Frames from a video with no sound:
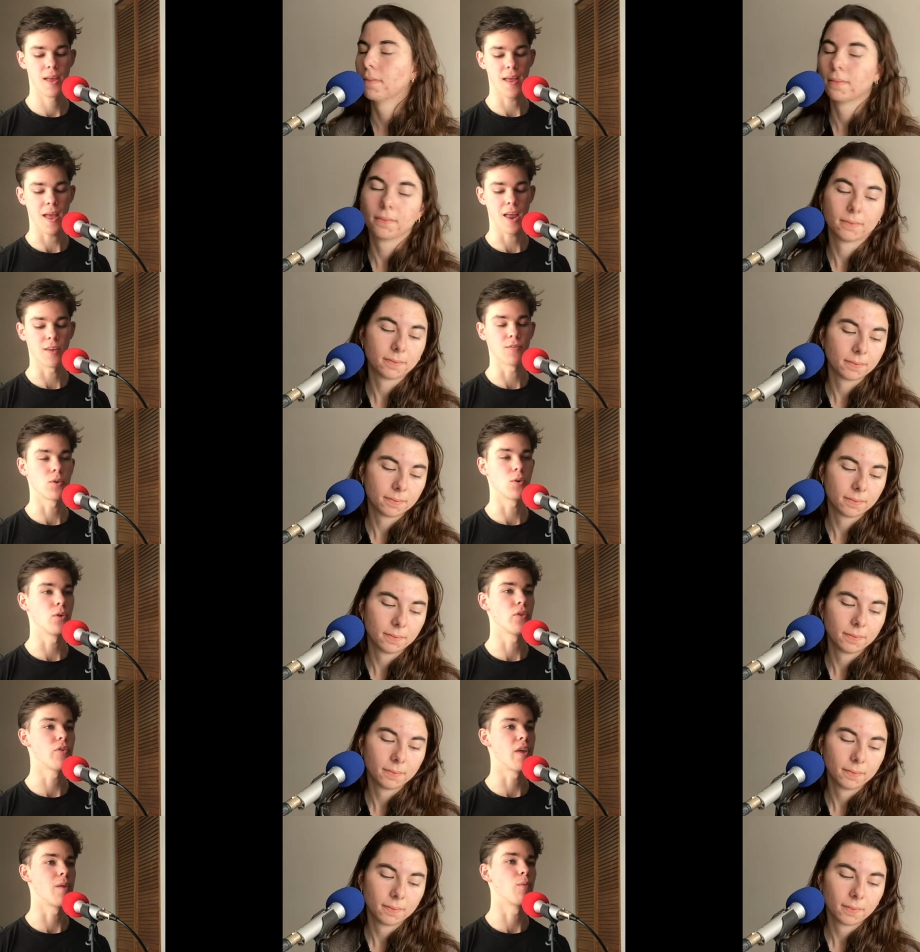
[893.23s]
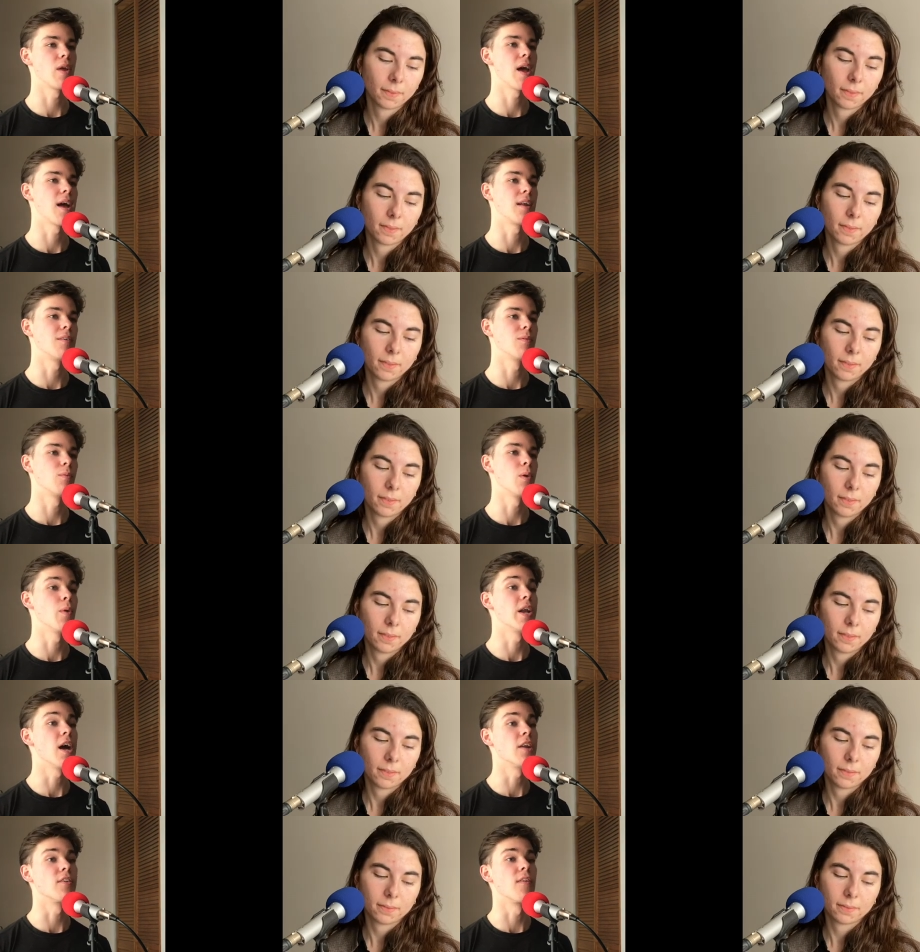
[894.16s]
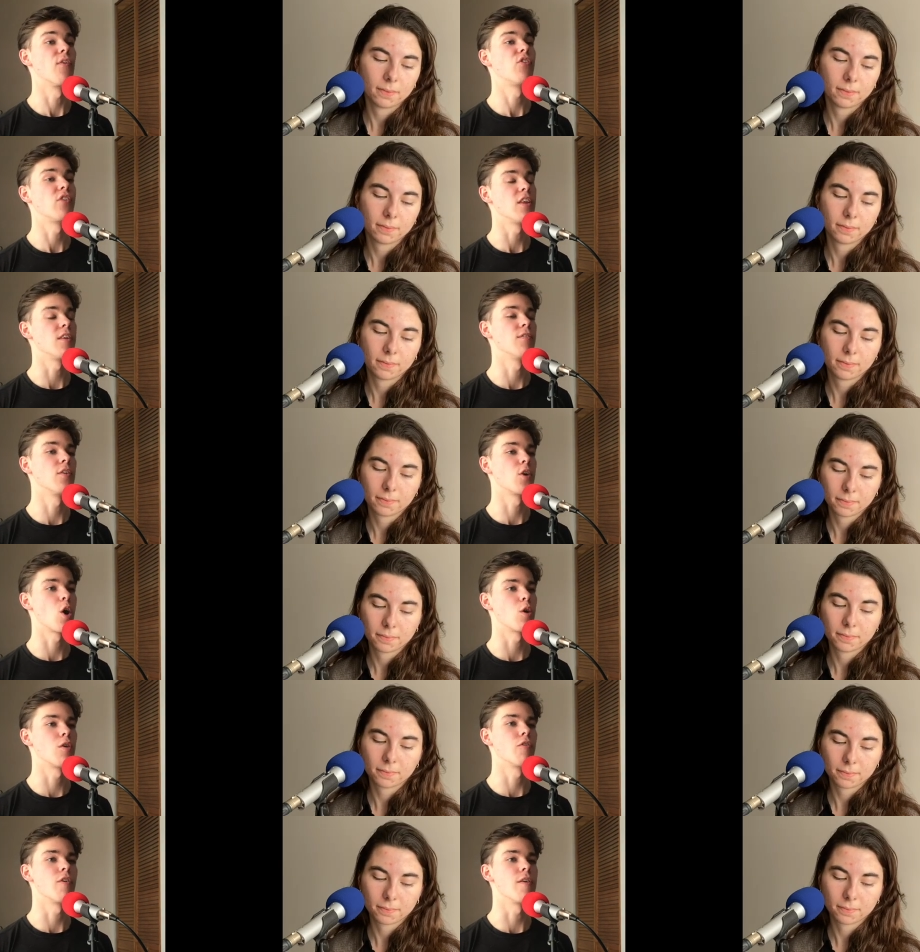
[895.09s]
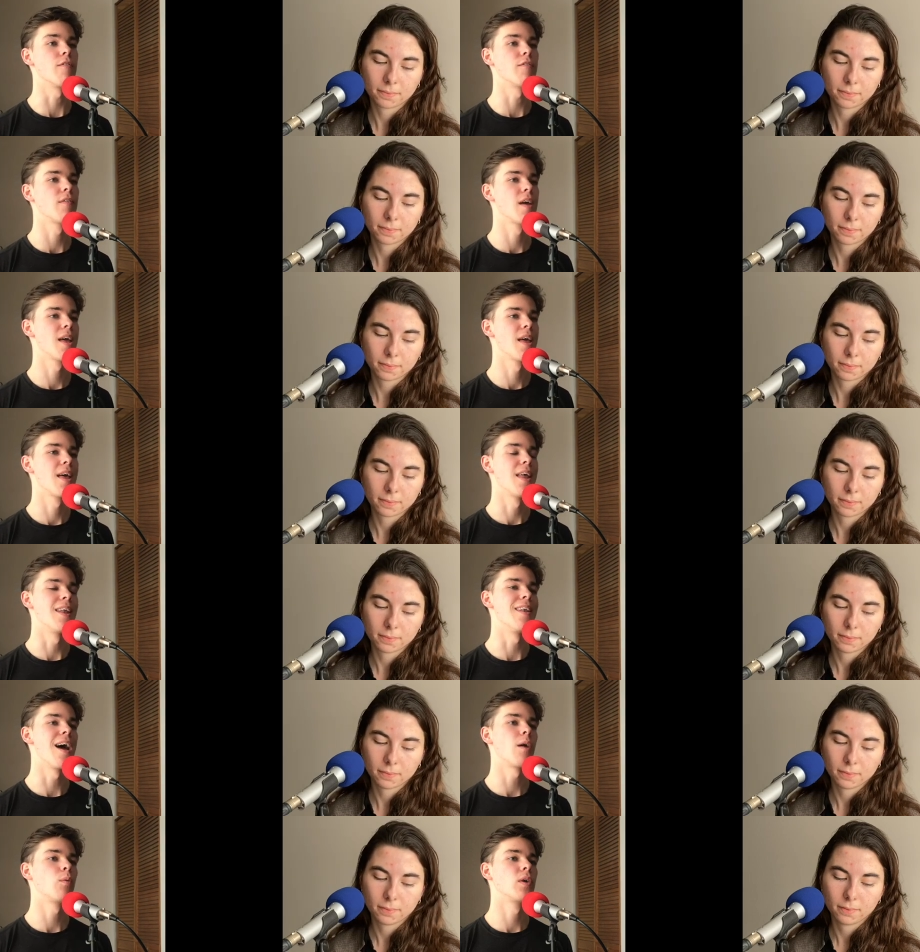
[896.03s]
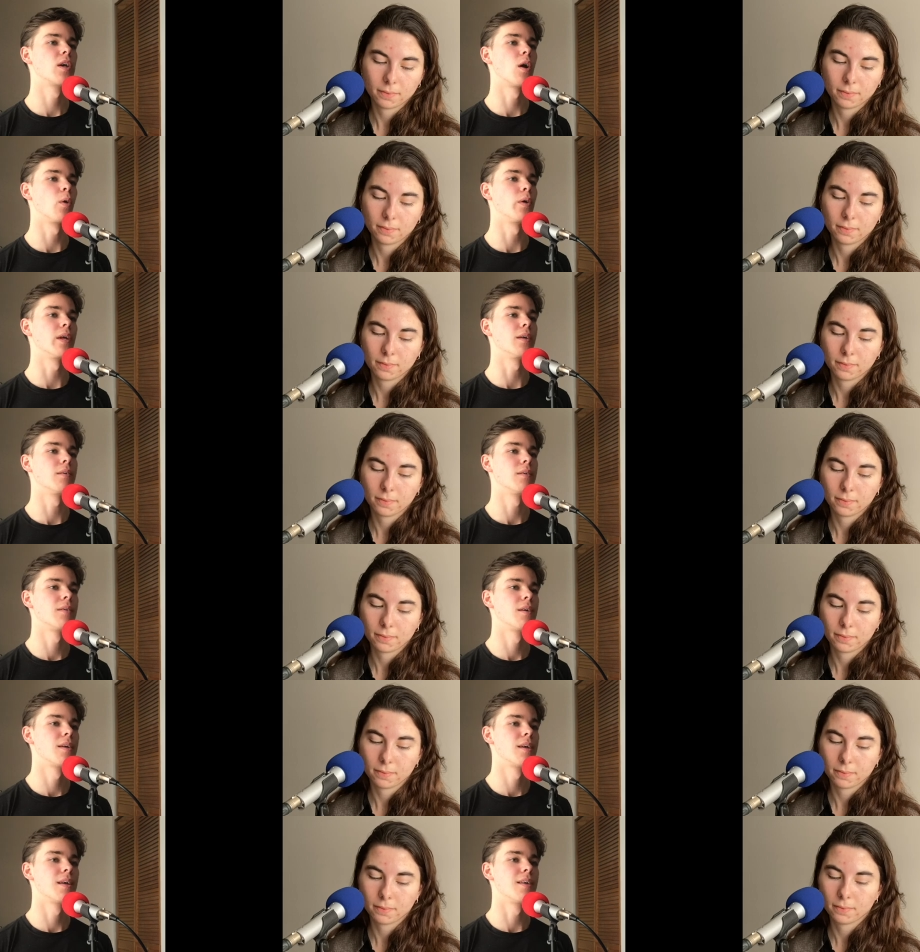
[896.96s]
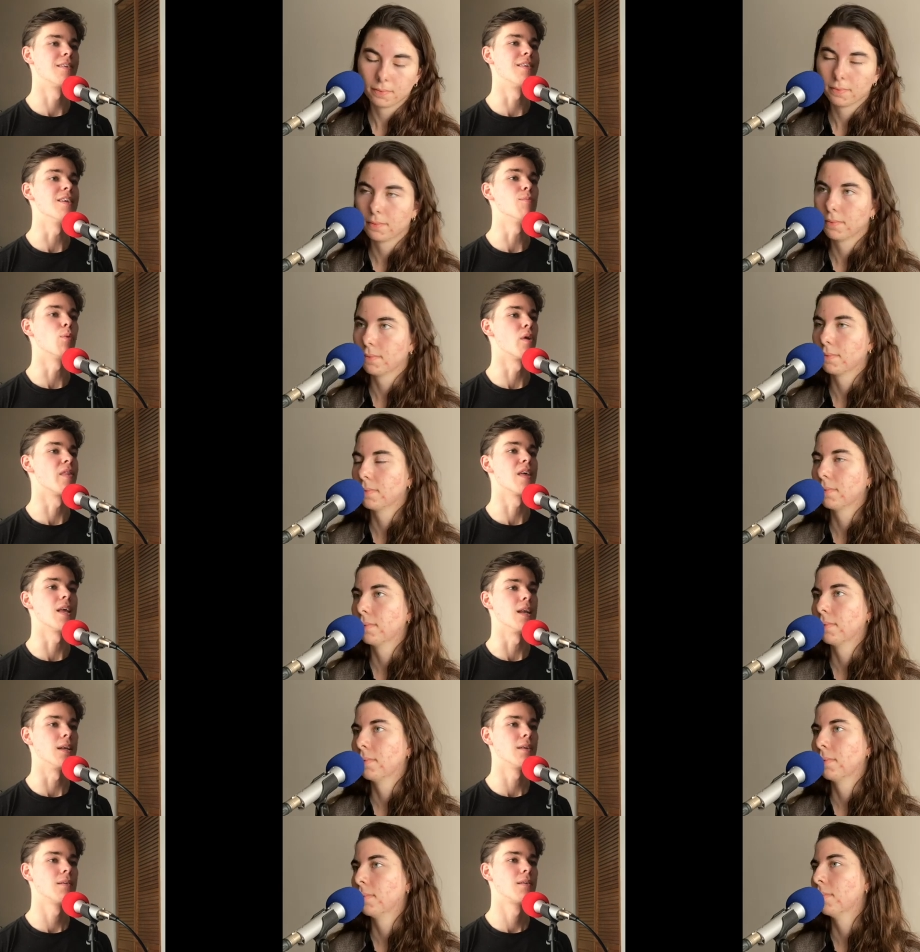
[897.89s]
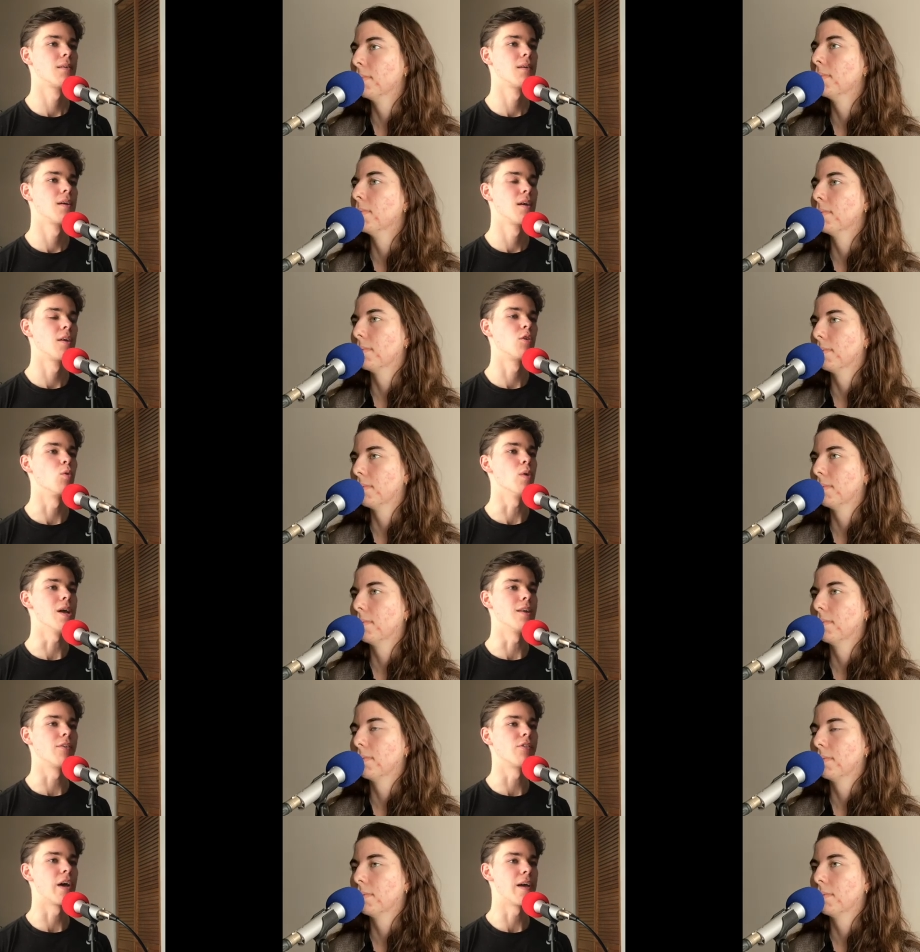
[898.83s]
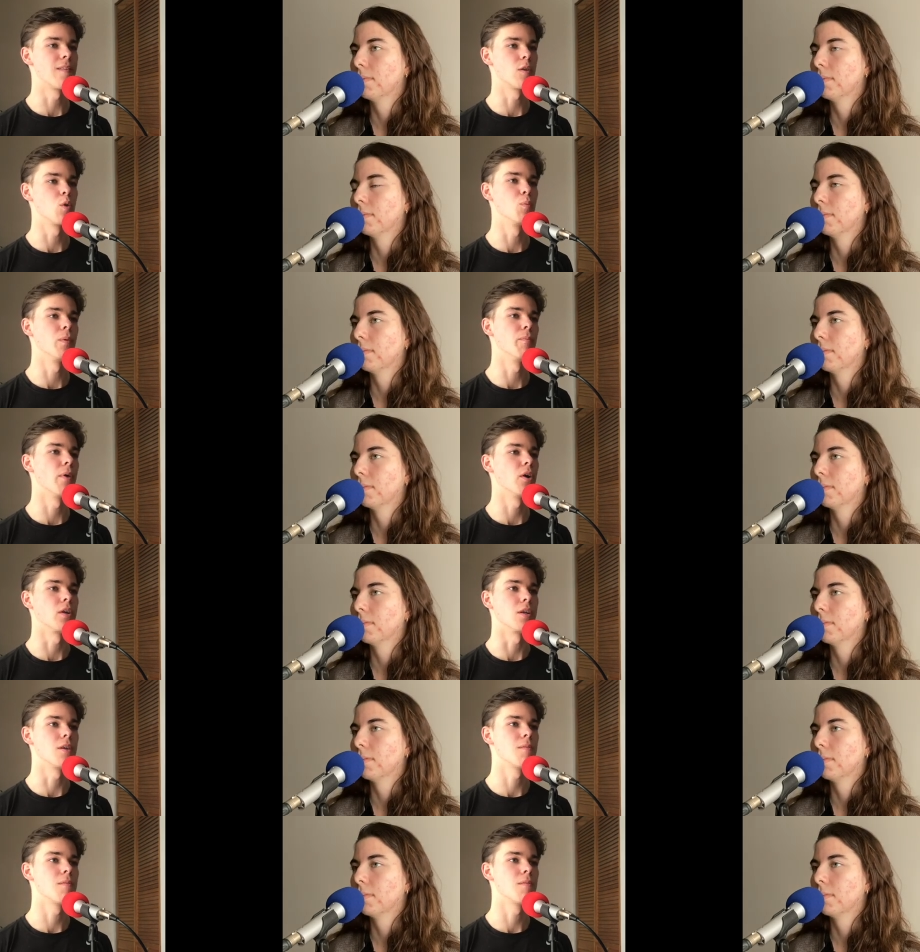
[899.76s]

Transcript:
Speaker 1: And of course, then we had we went under the sea for the coral reef. Now we're going deep within to inside the human body.